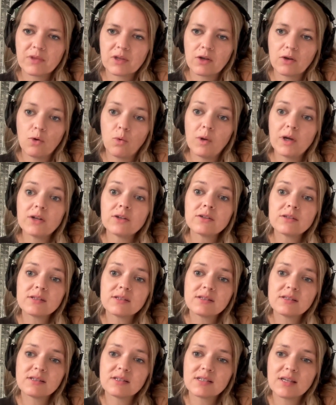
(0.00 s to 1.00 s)

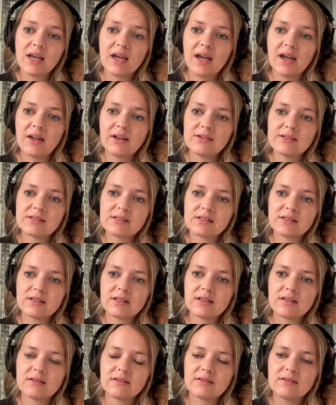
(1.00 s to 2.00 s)
quilts, and,
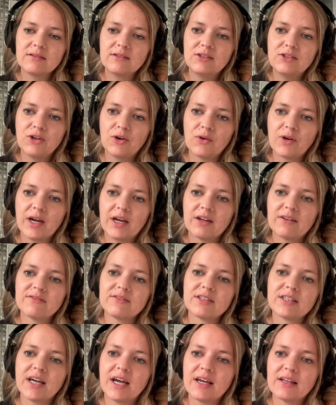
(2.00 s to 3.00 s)
you know, kind of
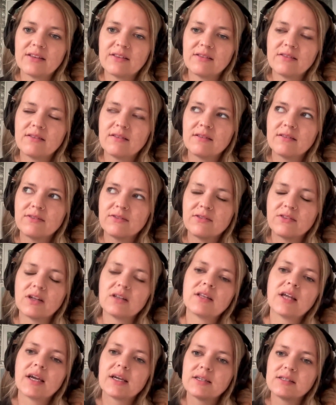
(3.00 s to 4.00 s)
let the
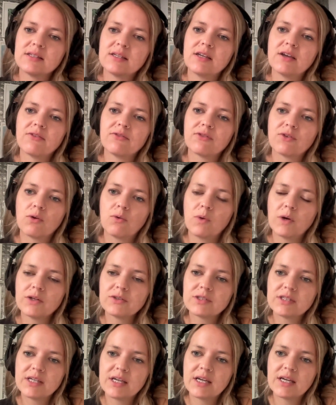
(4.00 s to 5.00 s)
legacy of
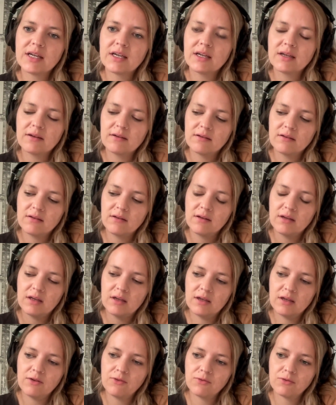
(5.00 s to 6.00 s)
quilting
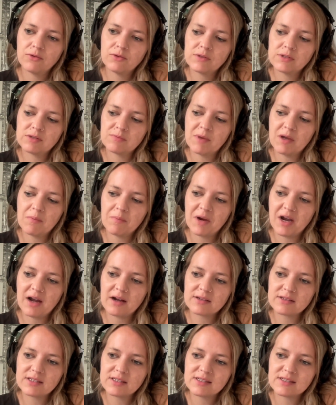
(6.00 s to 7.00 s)
influence my
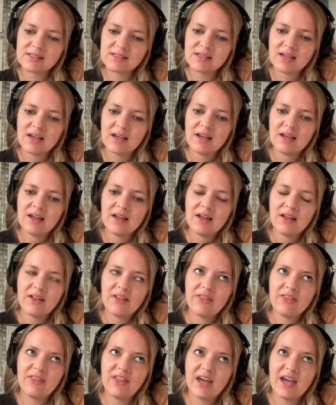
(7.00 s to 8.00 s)
practice,
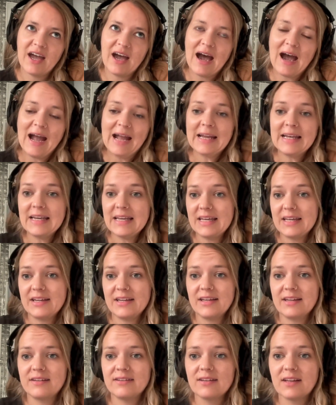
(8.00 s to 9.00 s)
that I
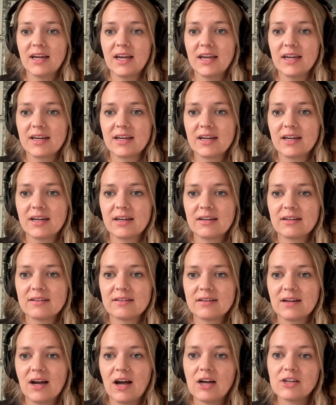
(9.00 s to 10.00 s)
needed like
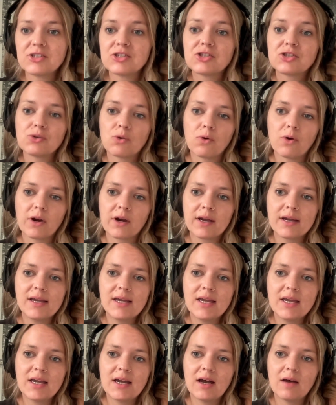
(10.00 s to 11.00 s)
a
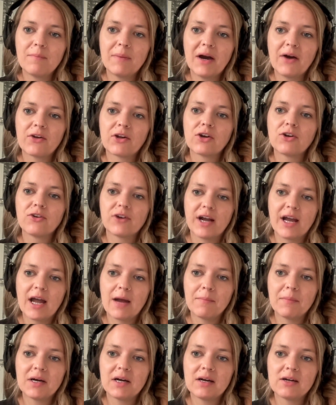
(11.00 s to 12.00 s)
story about a
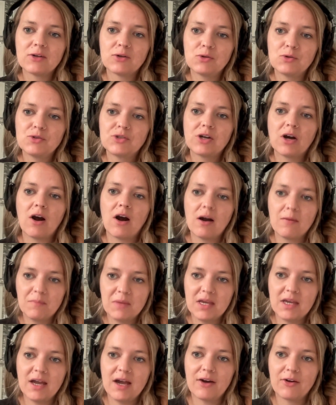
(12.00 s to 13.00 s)
grandma who taught
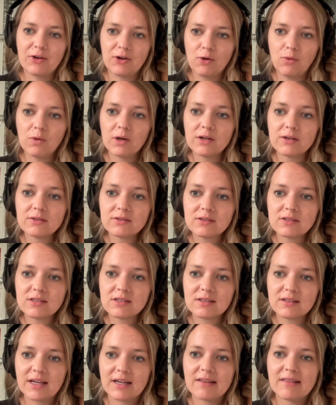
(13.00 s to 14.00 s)
me how to quilt.
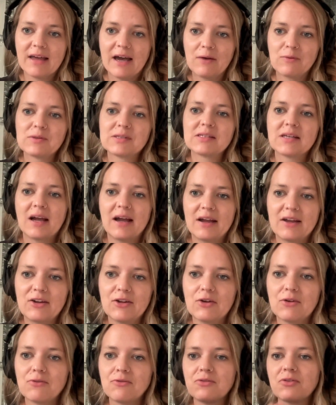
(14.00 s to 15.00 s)
Like that was kind
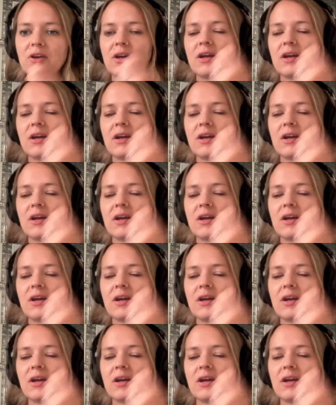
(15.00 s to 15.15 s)
of,